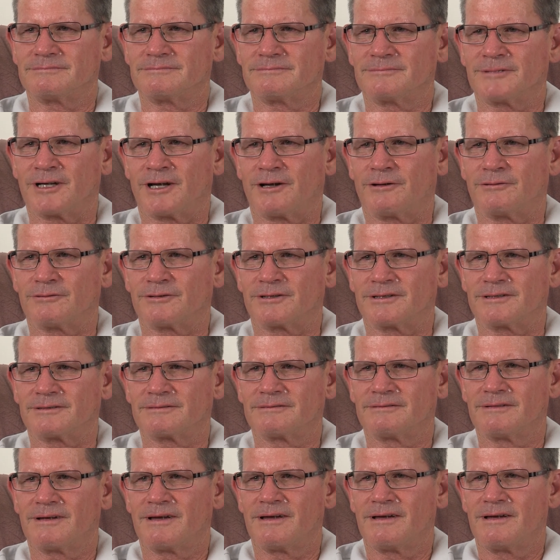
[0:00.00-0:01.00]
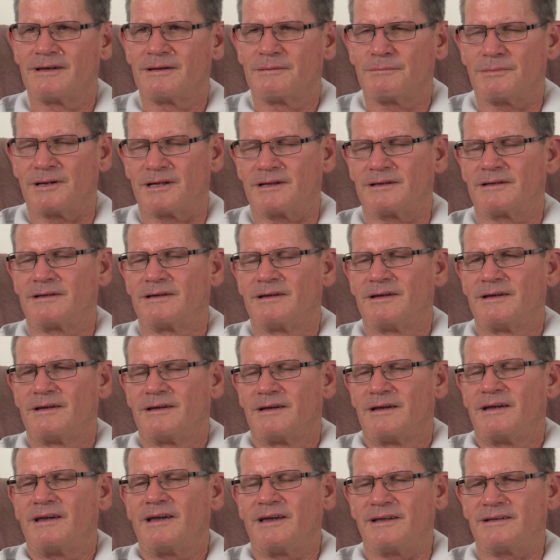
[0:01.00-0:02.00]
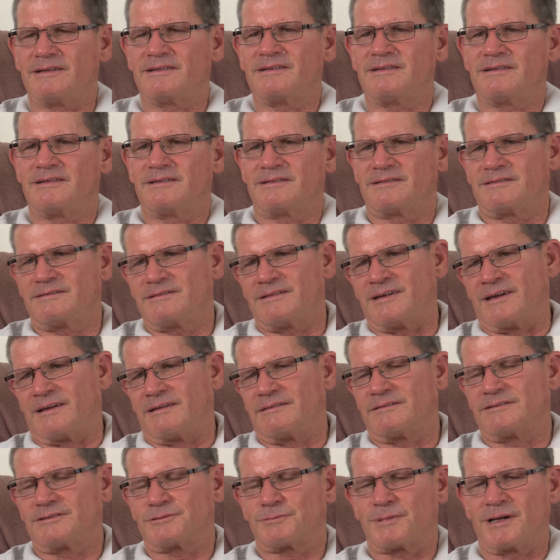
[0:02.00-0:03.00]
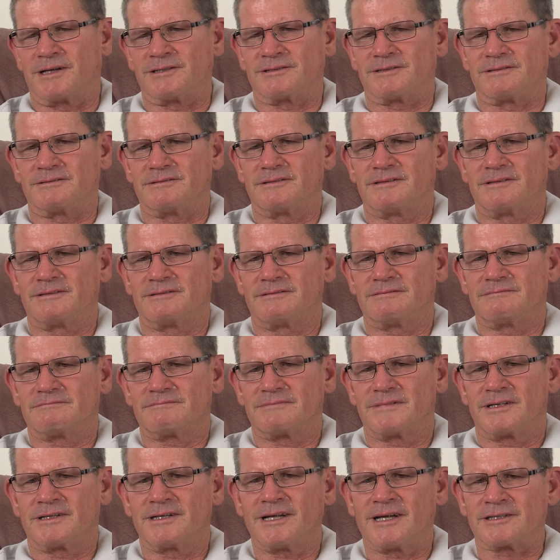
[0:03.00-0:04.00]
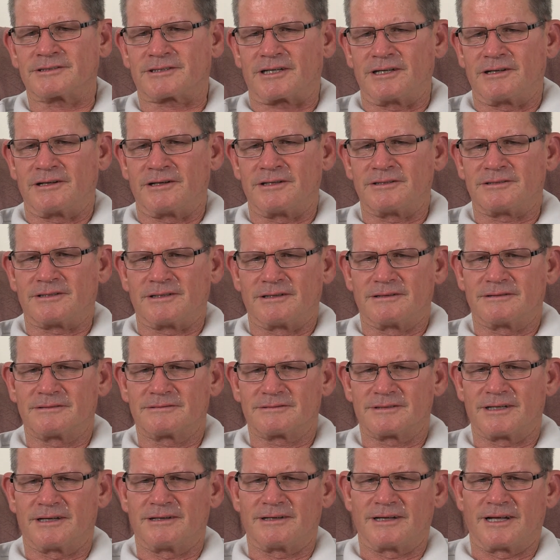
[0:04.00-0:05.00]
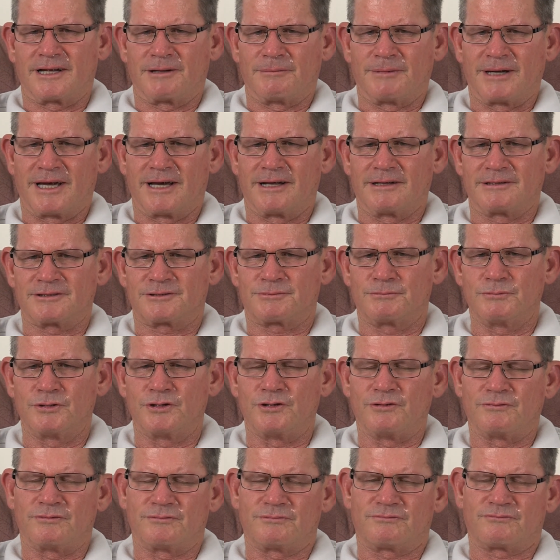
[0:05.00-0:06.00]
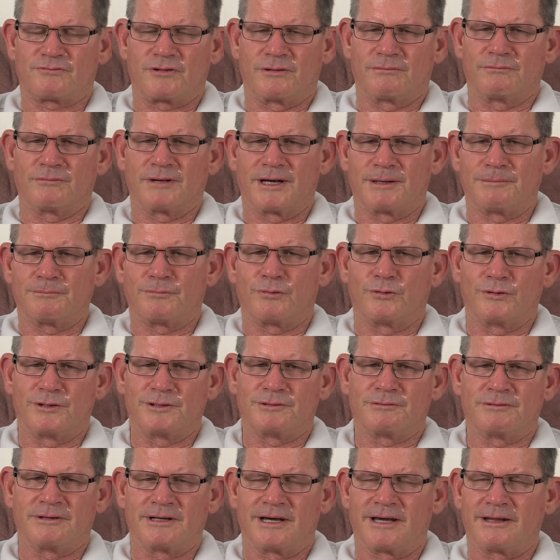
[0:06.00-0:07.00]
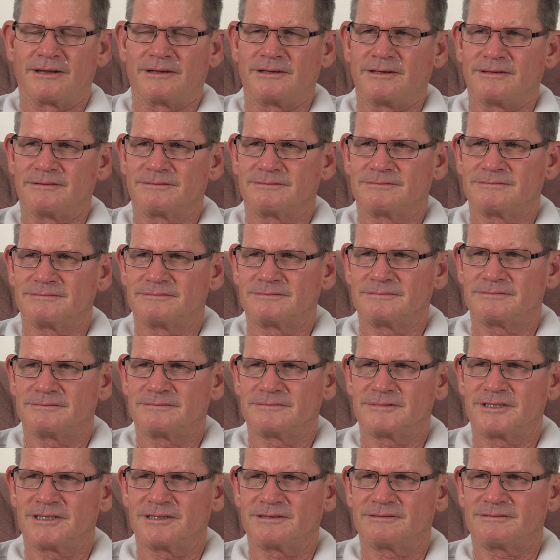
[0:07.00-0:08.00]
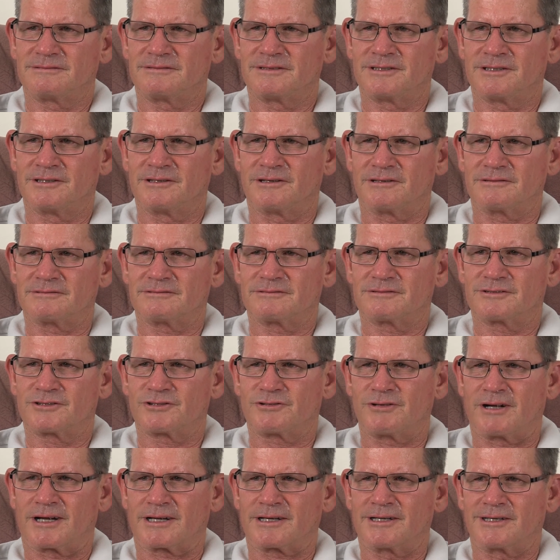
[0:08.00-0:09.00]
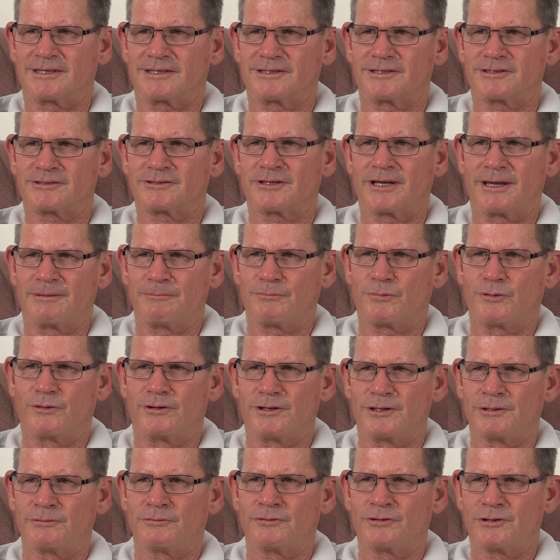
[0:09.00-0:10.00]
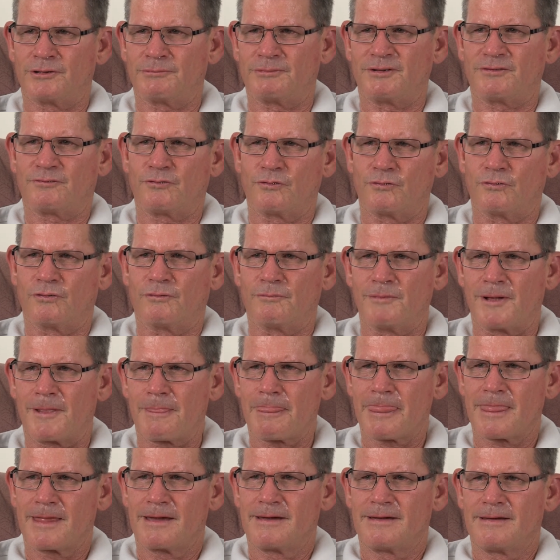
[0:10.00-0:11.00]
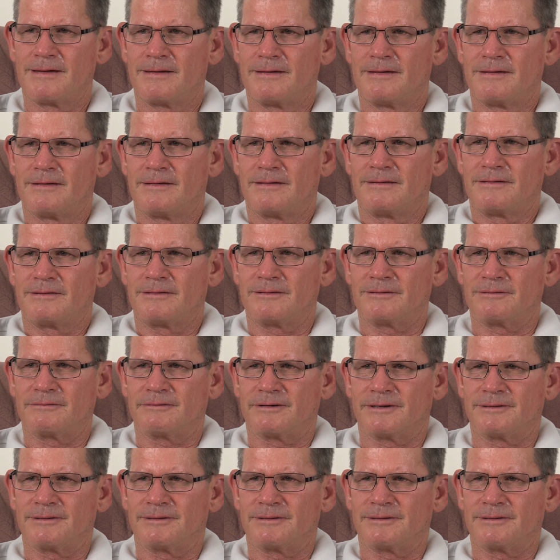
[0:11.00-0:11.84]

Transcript: the whole thing. But I suppose it does get easier. There's no doubt about it. It's moved from one point to another. You're not struggling at the same point you were before, but it